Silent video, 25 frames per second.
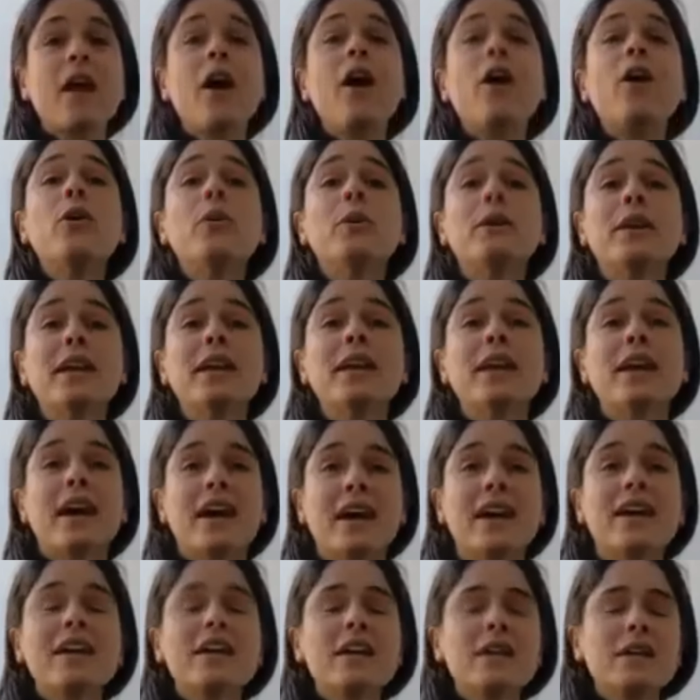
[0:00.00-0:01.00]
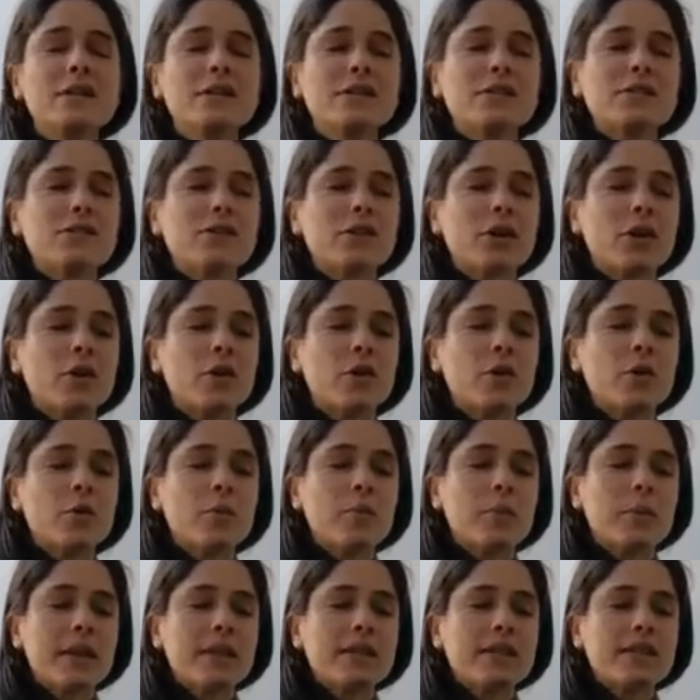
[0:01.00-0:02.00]
Oh, yeah. So
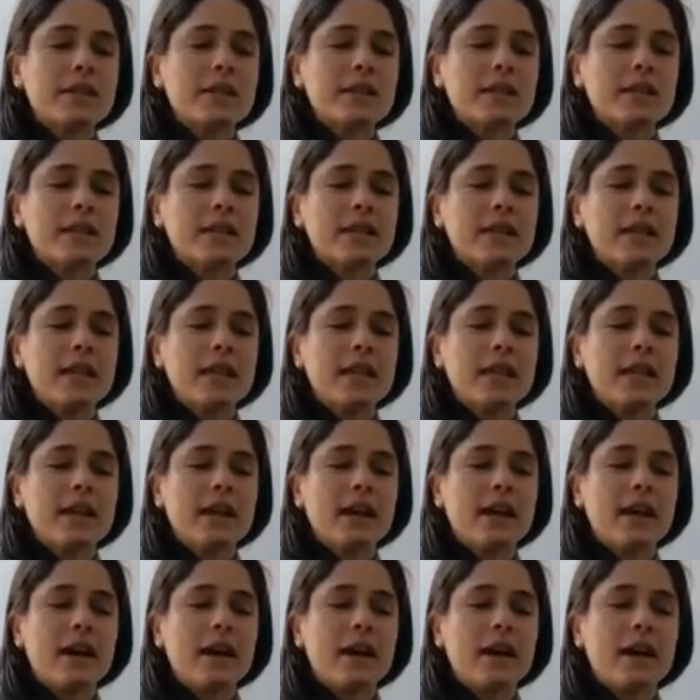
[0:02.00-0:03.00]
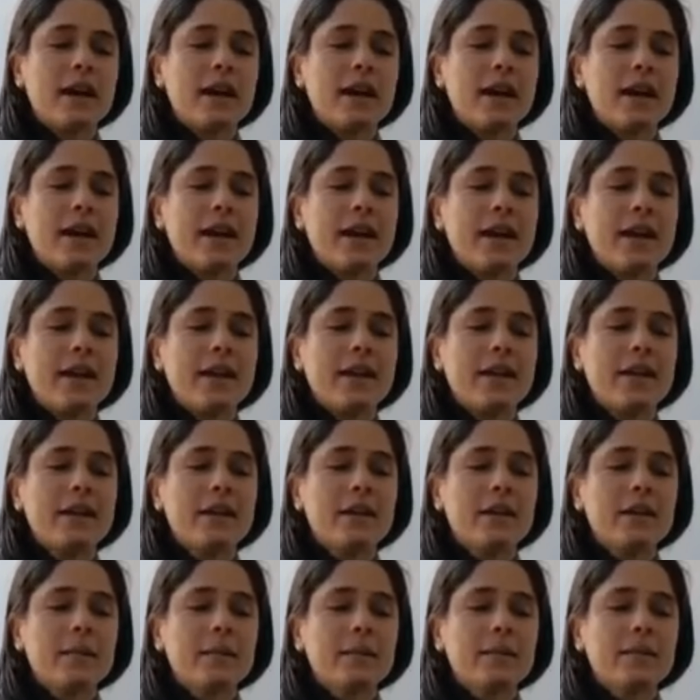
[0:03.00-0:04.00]
basically, I
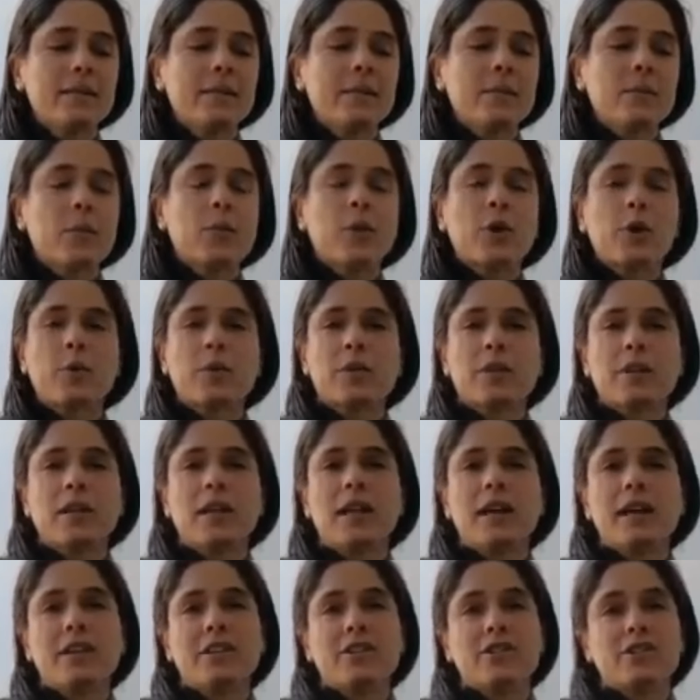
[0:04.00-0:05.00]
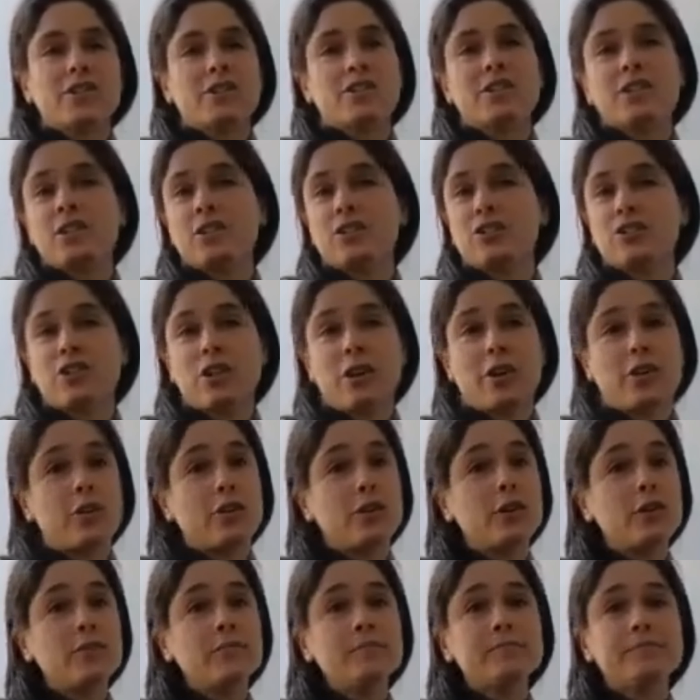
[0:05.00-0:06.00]
work with clients just in
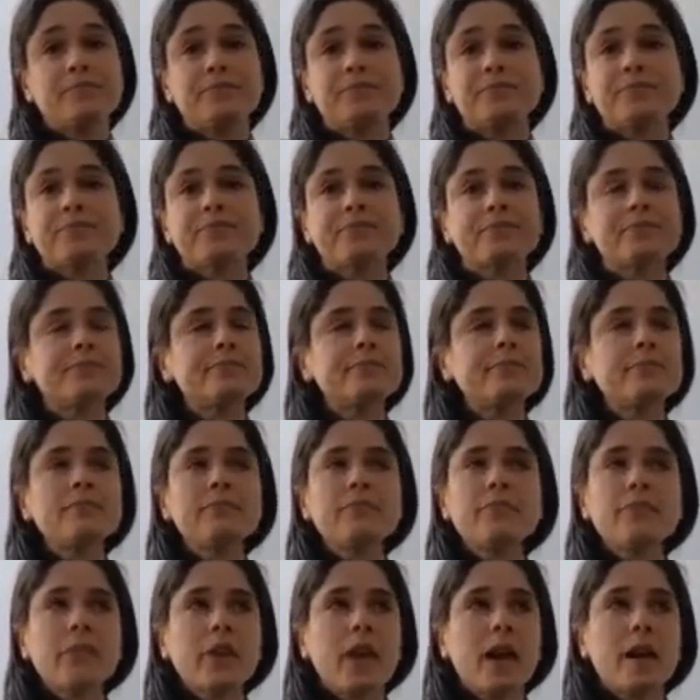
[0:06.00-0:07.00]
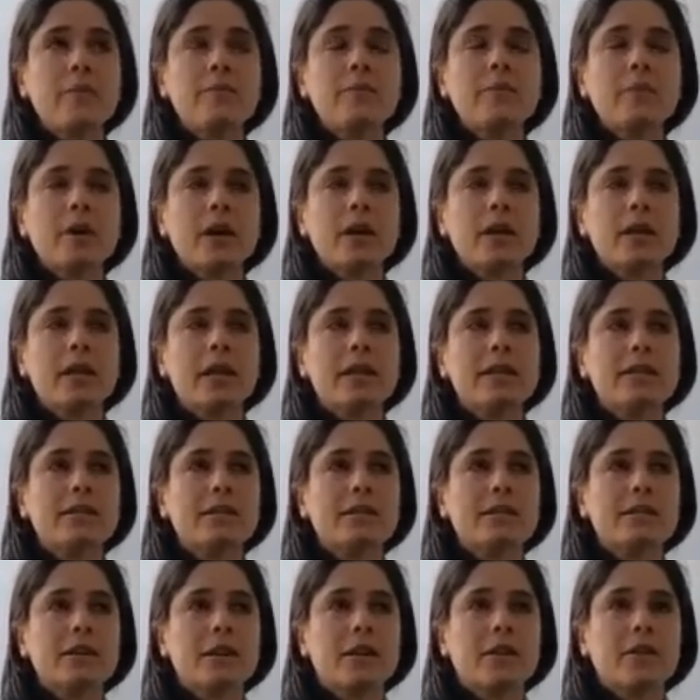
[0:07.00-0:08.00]
general. I'm a
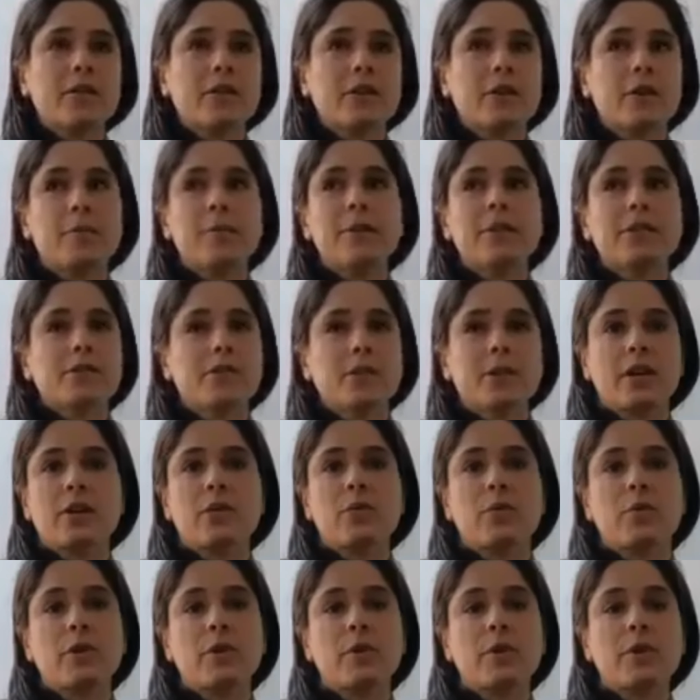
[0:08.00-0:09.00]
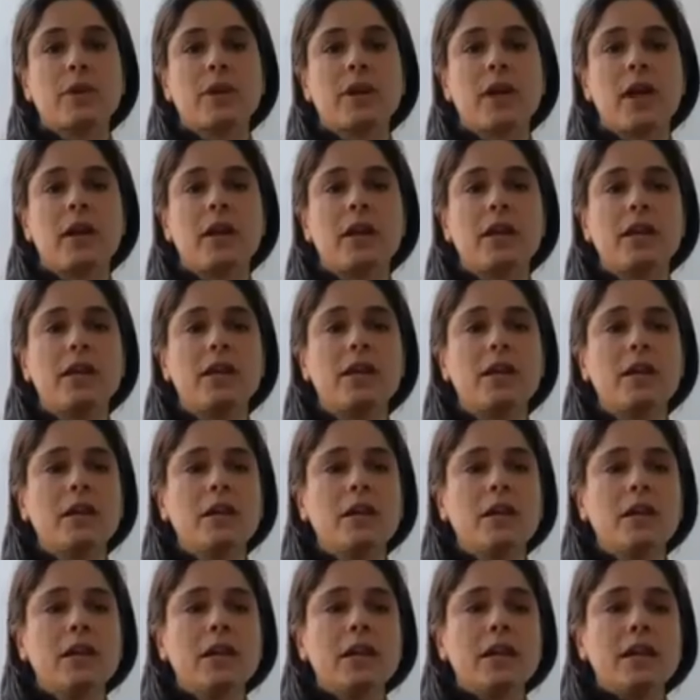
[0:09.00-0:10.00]
licensed psychotherapist, so I can work with any
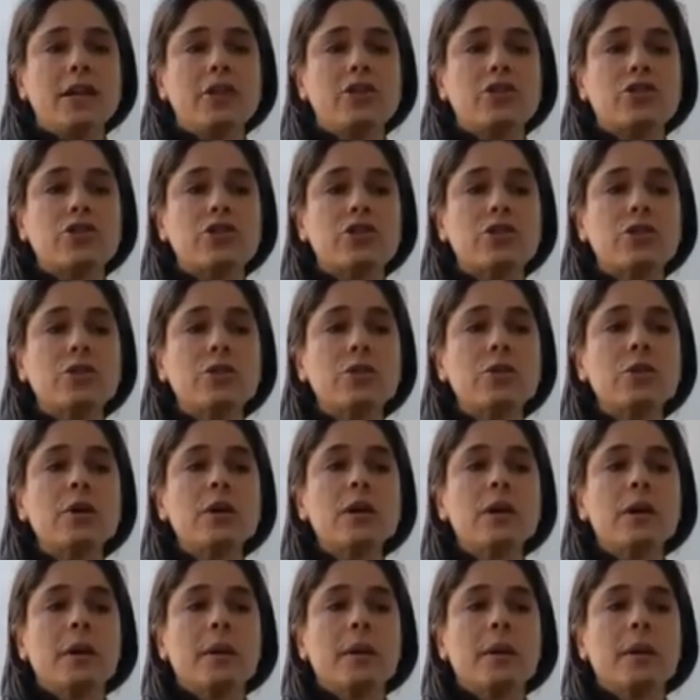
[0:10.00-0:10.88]
issue.